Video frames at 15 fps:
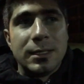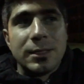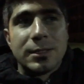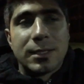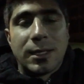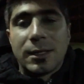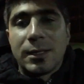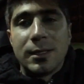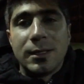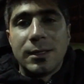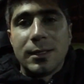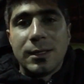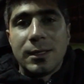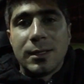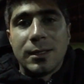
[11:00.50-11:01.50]

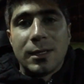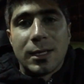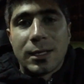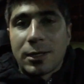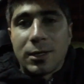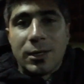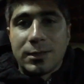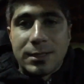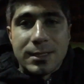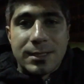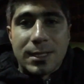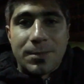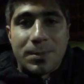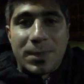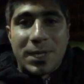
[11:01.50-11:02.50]
suddenly like God
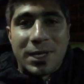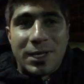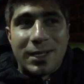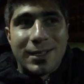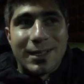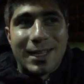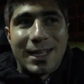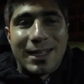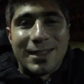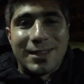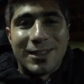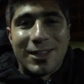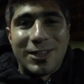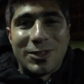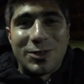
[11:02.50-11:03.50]
disappeared
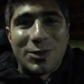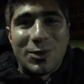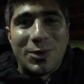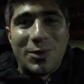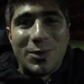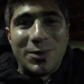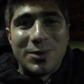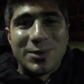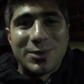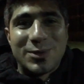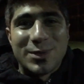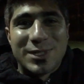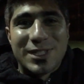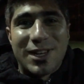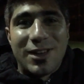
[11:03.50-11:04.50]
and I told
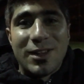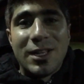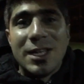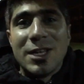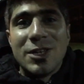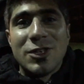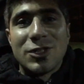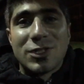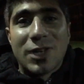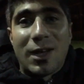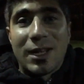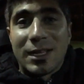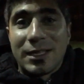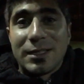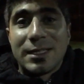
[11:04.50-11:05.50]
to Saul
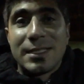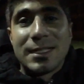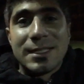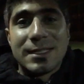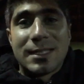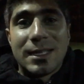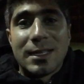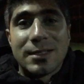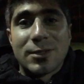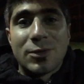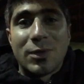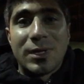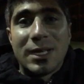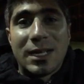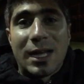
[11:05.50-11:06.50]
so this is the
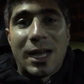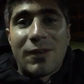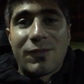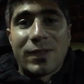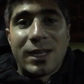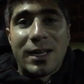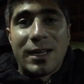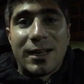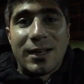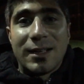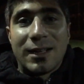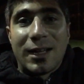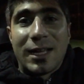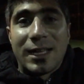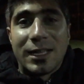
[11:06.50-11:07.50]
story
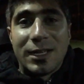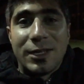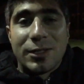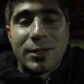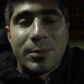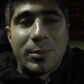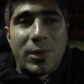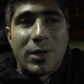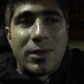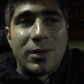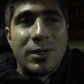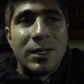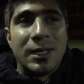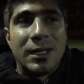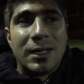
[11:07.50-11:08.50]
after I hear the
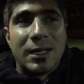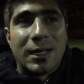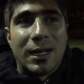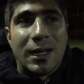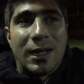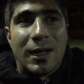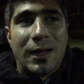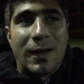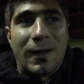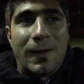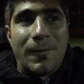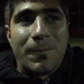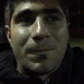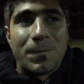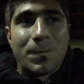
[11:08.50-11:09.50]
ball
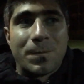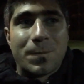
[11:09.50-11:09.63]
um,